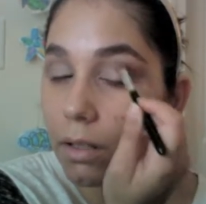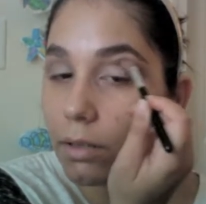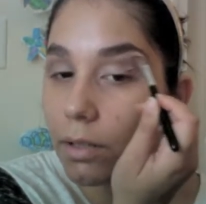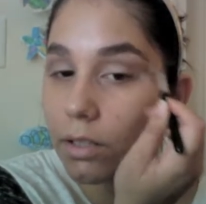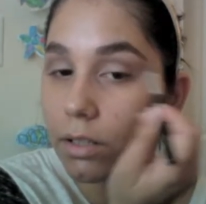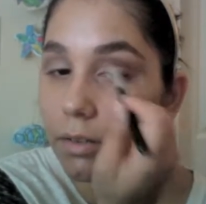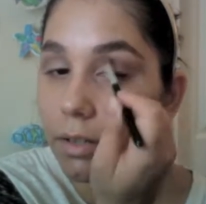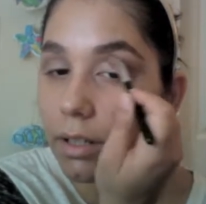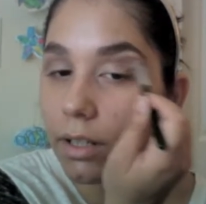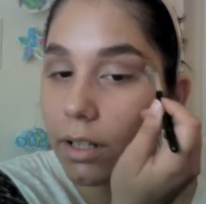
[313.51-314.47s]
especially
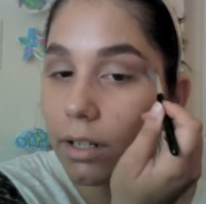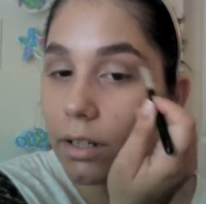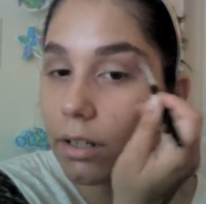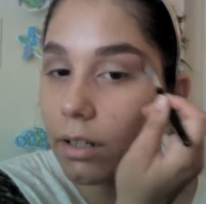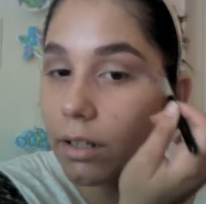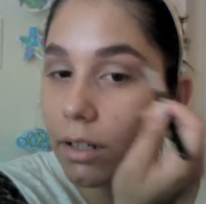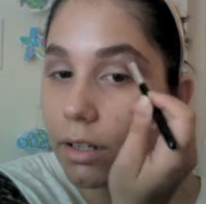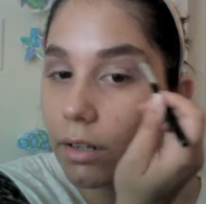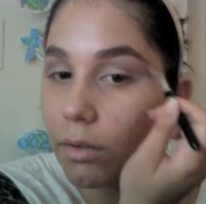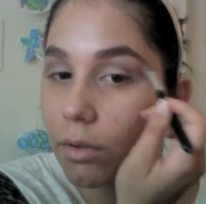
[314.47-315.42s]
right there
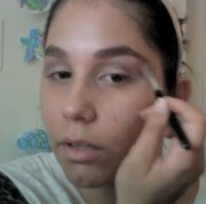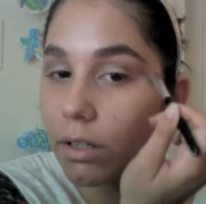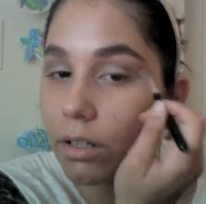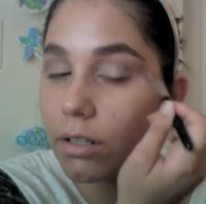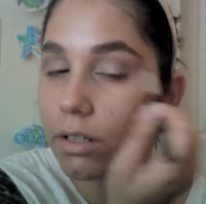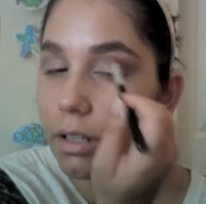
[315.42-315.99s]
in the corners.